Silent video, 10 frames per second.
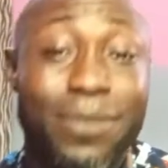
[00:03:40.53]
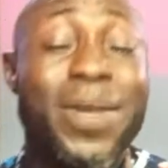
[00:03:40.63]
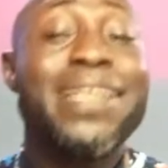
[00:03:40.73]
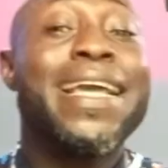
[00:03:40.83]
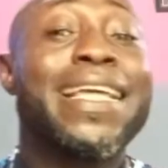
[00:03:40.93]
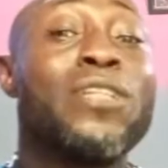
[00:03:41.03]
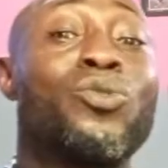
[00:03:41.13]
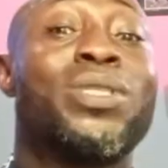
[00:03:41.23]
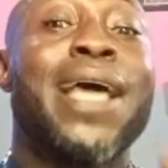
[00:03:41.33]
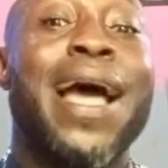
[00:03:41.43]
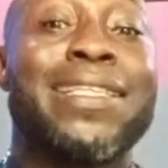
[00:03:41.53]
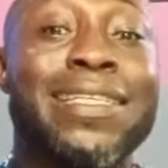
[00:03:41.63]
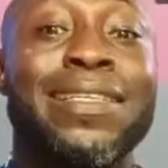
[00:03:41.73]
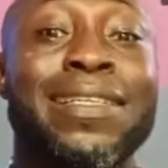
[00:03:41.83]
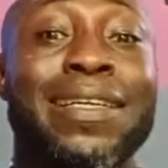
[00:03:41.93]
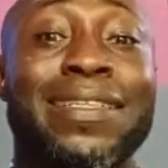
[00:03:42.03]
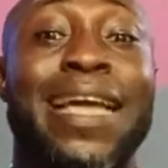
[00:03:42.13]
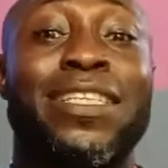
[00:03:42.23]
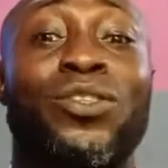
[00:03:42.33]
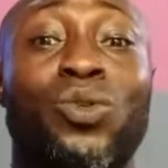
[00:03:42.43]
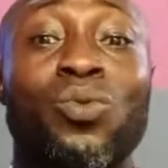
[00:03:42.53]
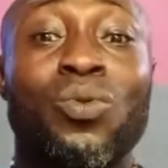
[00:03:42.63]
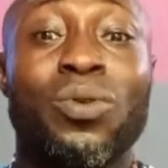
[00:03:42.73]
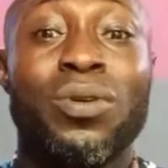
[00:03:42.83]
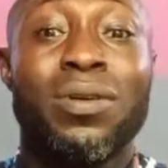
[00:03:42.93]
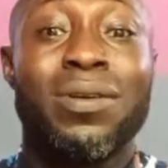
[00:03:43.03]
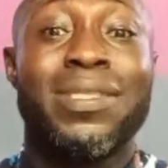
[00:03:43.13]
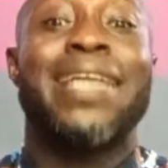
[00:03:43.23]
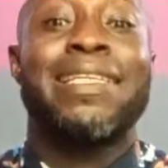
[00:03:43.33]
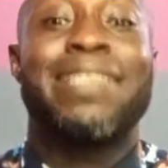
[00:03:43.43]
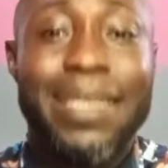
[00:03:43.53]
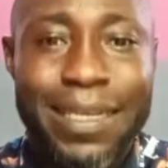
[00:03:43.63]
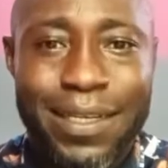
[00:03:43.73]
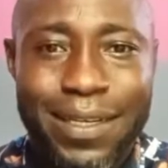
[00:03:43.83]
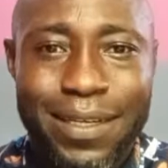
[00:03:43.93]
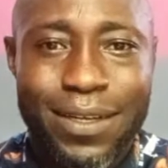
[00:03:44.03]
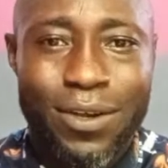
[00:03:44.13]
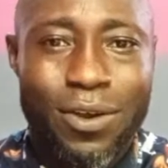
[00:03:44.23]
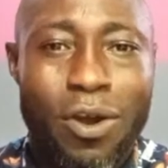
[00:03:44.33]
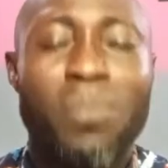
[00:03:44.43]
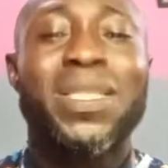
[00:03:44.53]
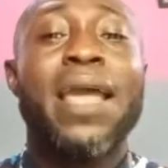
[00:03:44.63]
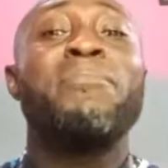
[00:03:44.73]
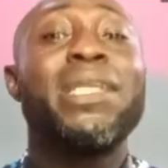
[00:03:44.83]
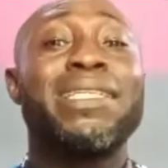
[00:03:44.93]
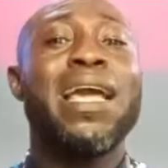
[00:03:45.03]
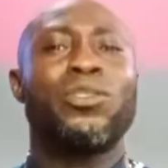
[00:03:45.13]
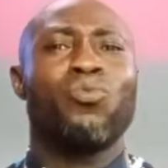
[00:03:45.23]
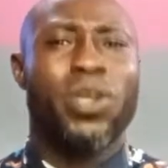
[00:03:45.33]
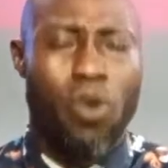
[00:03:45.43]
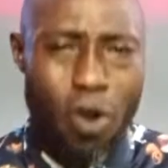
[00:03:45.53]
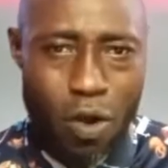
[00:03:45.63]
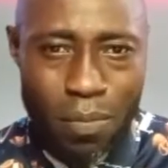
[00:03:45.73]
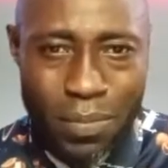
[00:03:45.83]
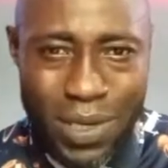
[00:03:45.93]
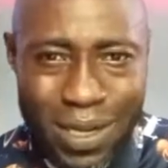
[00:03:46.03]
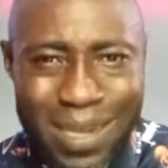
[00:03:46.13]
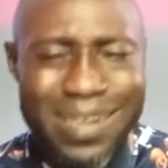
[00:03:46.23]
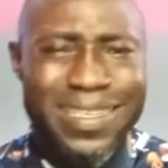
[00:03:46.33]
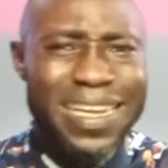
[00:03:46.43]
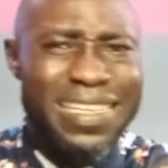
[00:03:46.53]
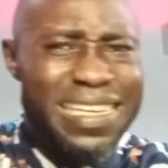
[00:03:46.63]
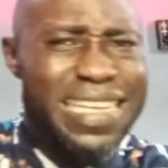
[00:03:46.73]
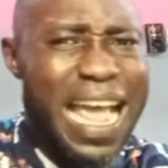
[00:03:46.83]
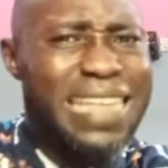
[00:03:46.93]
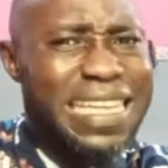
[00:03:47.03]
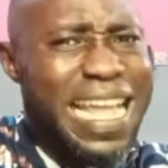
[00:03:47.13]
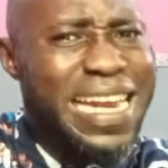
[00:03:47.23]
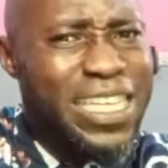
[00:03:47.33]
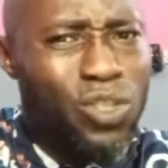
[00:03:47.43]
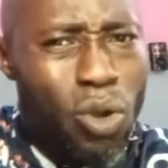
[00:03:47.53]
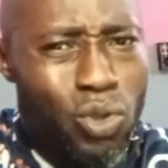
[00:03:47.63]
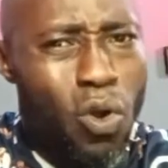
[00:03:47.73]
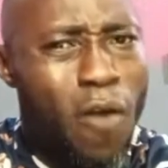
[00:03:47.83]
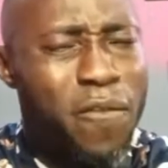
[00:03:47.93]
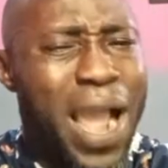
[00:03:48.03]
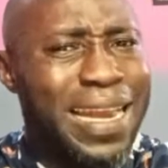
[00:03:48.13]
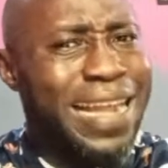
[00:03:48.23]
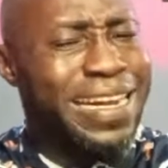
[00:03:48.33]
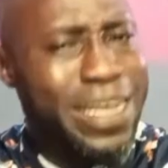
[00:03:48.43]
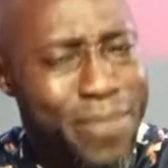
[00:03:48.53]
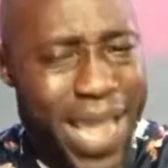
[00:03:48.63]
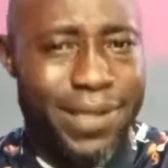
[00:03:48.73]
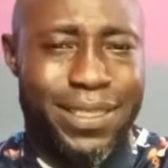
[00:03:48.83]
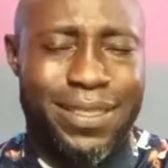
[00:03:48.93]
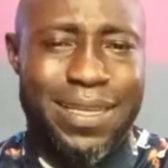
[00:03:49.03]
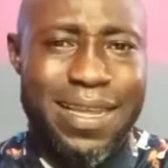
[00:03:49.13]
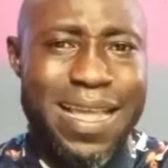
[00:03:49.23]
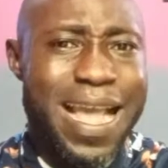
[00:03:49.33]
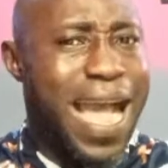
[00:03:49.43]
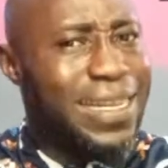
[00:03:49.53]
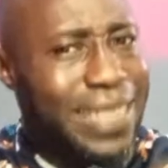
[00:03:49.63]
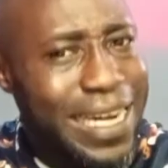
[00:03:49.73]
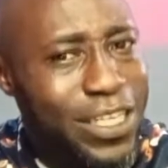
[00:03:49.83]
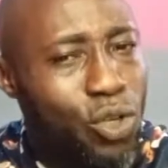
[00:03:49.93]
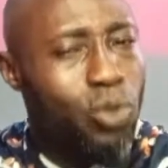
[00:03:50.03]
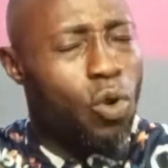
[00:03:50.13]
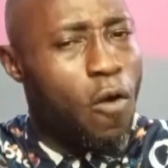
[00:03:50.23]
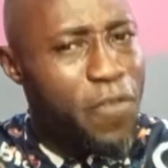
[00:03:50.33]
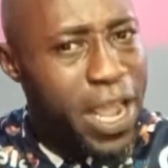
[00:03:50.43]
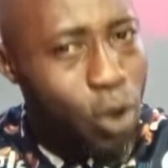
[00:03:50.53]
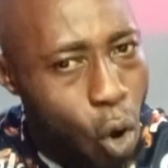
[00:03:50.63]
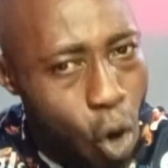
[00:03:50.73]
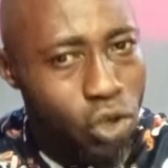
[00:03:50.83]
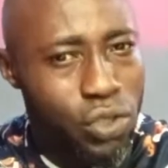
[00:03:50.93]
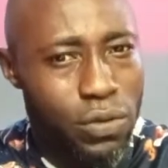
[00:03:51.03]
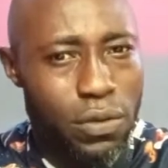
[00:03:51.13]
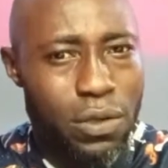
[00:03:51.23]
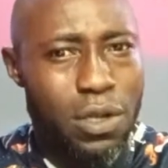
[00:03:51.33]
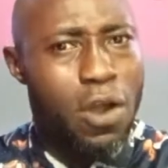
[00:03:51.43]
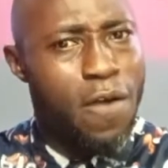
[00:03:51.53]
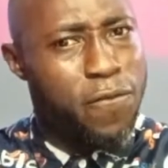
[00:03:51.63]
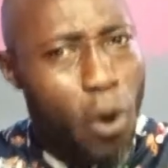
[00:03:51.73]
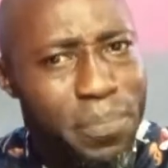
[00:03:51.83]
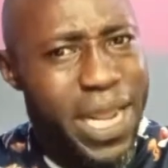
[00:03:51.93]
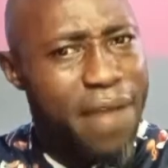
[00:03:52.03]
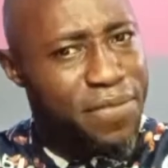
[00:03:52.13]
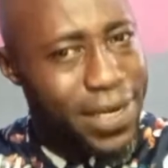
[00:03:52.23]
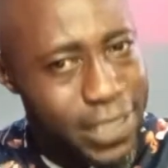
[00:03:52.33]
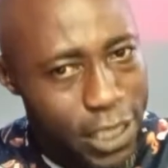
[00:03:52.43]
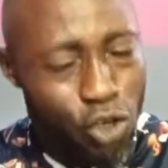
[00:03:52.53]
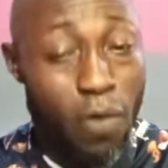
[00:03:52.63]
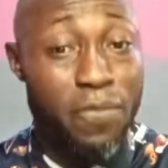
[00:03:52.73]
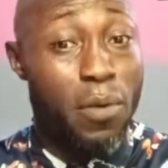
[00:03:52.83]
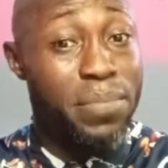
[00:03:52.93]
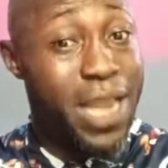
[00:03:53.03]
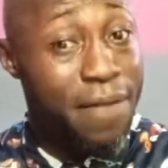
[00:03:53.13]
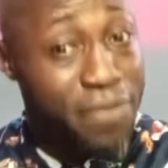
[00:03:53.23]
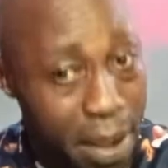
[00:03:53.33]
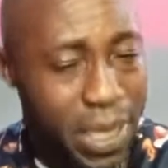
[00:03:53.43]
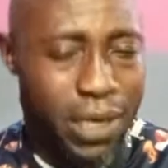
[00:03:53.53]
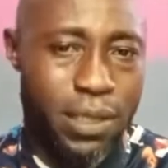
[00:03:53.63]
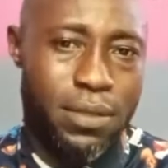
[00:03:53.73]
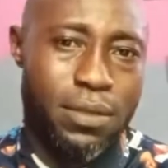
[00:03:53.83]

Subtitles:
When they get to 30, 32, 33, untimely death will come. This is as a result of an agreement, as a result of a curse from their foundation, from their family.